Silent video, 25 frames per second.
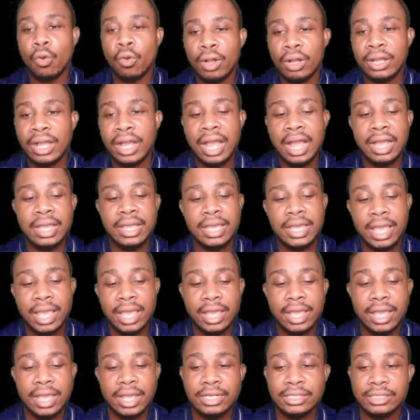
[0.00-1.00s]
Okoka,
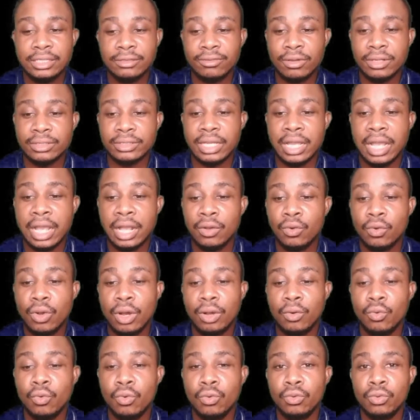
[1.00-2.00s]
hey, and is it for say,
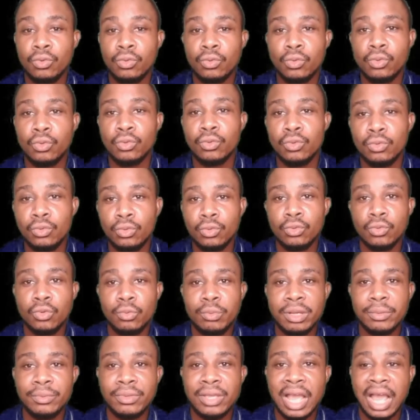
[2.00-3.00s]

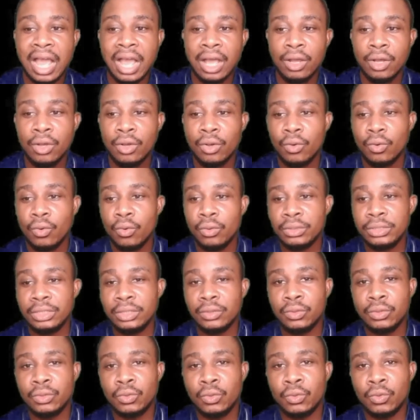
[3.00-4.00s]
oh, baby, ah, oh,
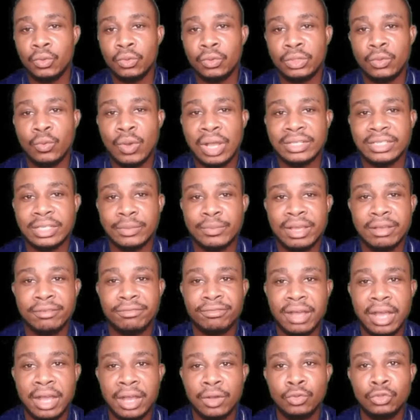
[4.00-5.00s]
the was a
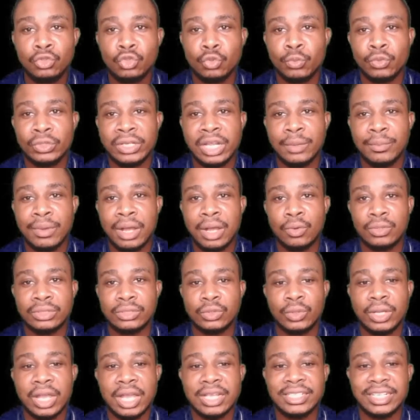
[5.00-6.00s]
mafia, oh, to Munyama
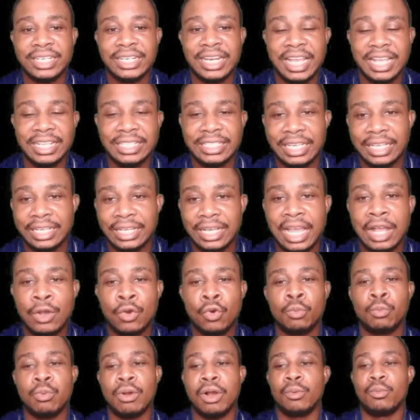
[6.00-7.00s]
was occasion, and ye,
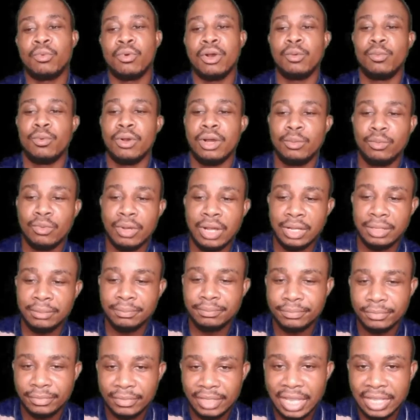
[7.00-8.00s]
oh, bob,
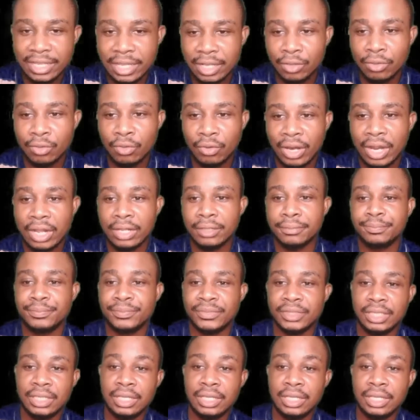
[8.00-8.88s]
and ye no crack.